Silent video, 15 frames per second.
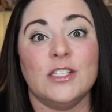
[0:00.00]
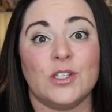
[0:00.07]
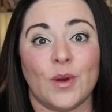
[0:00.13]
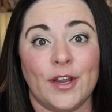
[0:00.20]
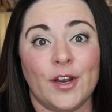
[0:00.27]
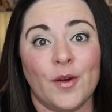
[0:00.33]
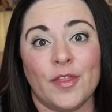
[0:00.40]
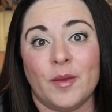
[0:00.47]
So
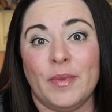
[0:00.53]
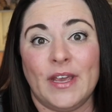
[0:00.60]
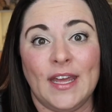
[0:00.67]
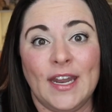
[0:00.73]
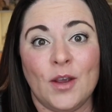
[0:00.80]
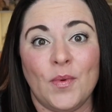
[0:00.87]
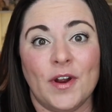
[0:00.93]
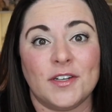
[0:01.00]
I know in the
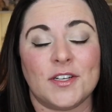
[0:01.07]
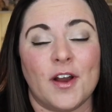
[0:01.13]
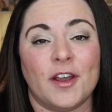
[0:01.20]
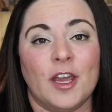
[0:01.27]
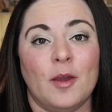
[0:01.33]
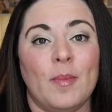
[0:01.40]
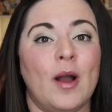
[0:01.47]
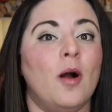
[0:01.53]
beginning we were
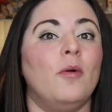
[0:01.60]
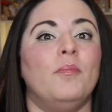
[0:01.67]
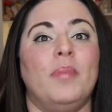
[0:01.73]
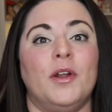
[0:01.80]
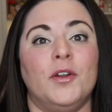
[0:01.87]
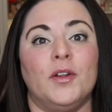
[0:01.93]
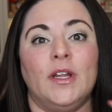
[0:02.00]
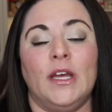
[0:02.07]
talking about
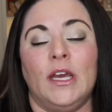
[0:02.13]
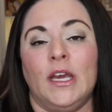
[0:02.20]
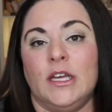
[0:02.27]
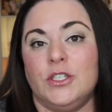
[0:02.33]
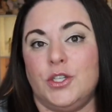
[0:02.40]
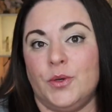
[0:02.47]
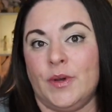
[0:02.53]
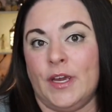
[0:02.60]

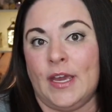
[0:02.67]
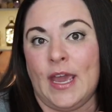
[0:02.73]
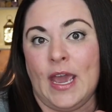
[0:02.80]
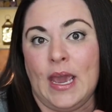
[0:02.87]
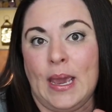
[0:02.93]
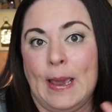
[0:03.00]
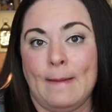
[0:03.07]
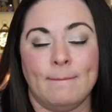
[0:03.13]
bundling, doing
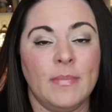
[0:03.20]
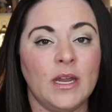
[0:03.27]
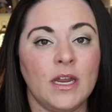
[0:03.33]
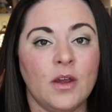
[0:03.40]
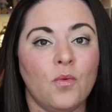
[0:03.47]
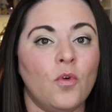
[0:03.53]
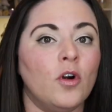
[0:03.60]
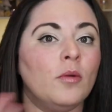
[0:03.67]
a
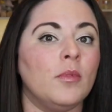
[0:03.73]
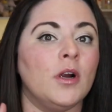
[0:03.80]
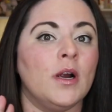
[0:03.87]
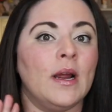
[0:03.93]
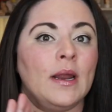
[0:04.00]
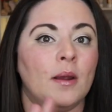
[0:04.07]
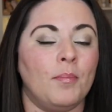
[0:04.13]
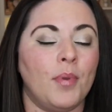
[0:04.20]
mini warmer
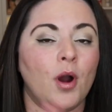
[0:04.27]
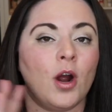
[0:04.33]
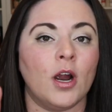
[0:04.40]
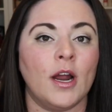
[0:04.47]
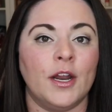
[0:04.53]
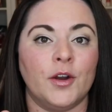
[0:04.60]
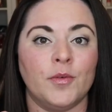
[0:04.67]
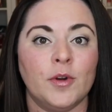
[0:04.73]
and a bar
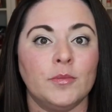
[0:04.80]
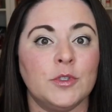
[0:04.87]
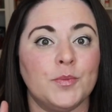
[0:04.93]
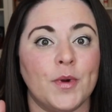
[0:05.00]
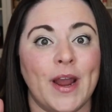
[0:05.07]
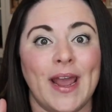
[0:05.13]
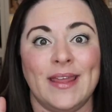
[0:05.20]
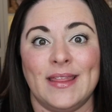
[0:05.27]
and a room
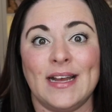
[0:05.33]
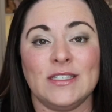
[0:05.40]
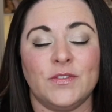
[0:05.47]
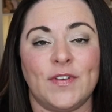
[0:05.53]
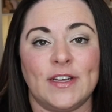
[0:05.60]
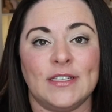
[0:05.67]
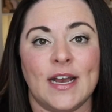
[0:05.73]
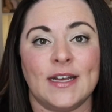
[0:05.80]
spray, and that's
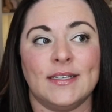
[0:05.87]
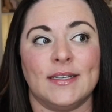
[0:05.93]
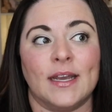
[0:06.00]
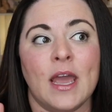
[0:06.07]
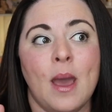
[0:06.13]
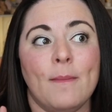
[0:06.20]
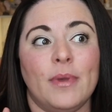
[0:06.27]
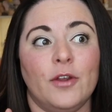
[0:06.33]
fantastic.
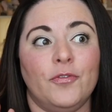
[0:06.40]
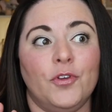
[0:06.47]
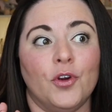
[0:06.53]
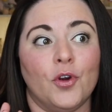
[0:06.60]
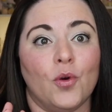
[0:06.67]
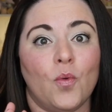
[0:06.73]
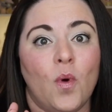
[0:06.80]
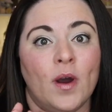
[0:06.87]
But if
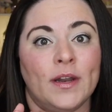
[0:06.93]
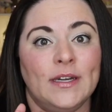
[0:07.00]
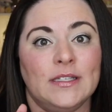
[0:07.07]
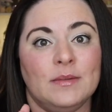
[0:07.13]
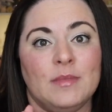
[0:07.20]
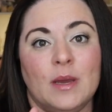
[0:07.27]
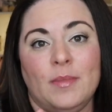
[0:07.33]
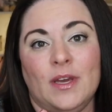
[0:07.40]
you're wanting
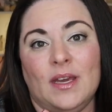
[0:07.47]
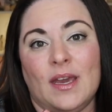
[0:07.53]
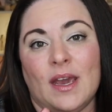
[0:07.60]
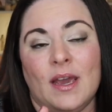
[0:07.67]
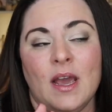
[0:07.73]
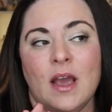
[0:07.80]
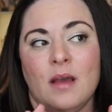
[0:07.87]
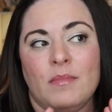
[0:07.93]
to maybe
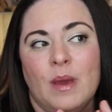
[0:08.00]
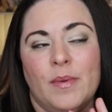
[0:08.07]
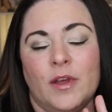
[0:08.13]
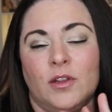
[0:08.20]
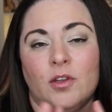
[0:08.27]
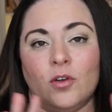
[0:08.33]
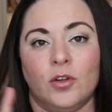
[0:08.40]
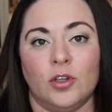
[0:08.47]
get maybe a
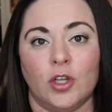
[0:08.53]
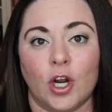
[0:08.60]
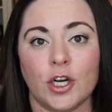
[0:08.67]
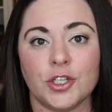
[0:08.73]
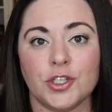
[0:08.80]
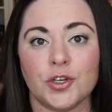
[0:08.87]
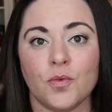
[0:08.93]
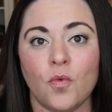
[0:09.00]
little
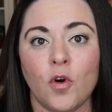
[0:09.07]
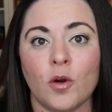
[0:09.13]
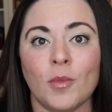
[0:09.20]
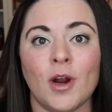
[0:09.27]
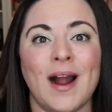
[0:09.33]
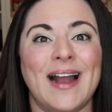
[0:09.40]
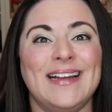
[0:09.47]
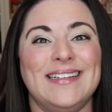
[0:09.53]
larger
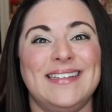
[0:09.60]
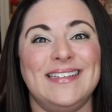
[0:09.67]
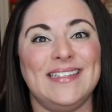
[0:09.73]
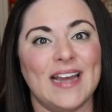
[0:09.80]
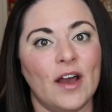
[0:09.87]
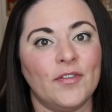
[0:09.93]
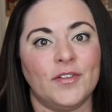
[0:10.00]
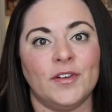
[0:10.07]
warmer, I
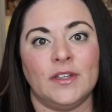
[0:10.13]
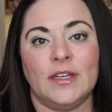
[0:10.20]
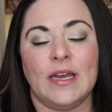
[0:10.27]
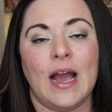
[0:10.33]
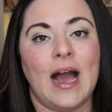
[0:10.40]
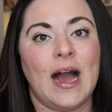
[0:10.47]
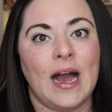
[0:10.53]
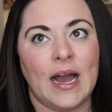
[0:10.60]
definitely
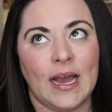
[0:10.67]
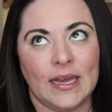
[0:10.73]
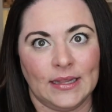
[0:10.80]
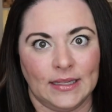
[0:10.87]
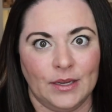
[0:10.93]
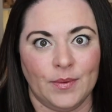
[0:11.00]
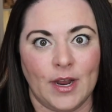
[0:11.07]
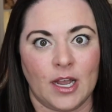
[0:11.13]

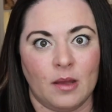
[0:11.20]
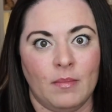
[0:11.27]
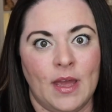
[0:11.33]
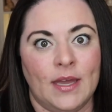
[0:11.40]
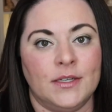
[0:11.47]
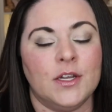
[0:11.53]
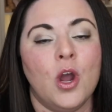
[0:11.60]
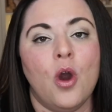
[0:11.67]
highly
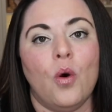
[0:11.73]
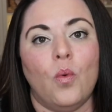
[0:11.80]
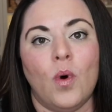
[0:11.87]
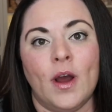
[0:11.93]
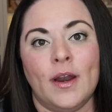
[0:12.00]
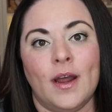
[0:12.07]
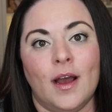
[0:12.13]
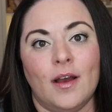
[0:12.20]
recommend
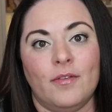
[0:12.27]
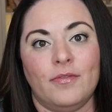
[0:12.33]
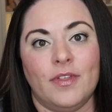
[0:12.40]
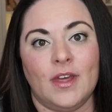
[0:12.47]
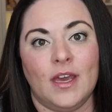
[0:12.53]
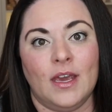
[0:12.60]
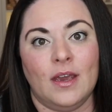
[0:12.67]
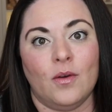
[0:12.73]
one of
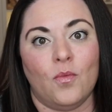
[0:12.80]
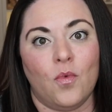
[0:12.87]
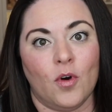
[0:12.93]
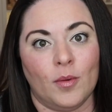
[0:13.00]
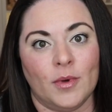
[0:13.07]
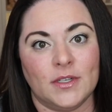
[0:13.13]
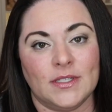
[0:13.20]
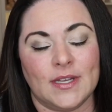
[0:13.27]
the
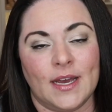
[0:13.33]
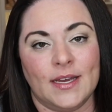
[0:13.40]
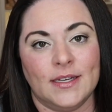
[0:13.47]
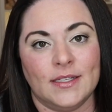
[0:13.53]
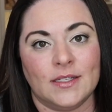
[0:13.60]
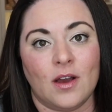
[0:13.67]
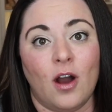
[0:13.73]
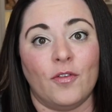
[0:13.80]
warmers that
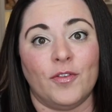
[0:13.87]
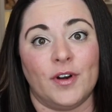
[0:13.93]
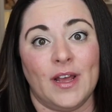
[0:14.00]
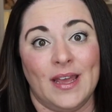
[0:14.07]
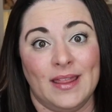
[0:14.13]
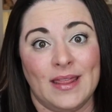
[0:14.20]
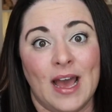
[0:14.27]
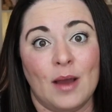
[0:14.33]
is offered
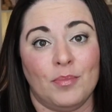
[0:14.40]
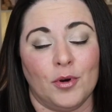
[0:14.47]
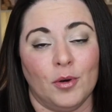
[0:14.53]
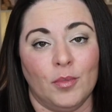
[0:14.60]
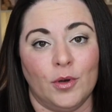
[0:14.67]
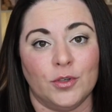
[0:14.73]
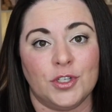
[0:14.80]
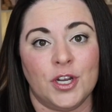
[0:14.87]
in that
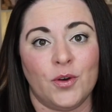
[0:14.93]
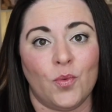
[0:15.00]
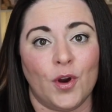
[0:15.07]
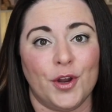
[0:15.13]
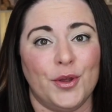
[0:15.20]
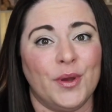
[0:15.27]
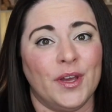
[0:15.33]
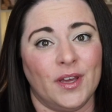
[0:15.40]
promotion, where
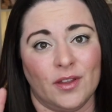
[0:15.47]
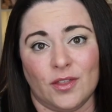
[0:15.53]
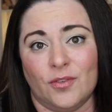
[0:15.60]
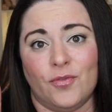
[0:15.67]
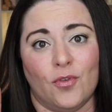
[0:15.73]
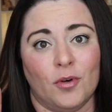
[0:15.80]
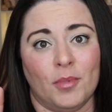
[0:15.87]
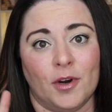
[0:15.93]
you can get the
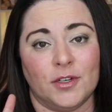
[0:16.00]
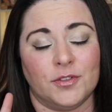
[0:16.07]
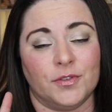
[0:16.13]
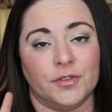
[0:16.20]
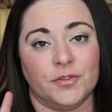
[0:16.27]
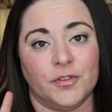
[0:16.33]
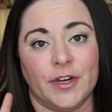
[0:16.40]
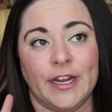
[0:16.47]
four bars
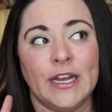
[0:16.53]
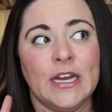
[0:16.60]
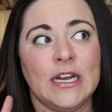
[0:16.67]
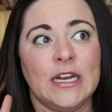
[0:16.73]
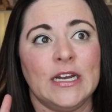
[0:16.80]
for free.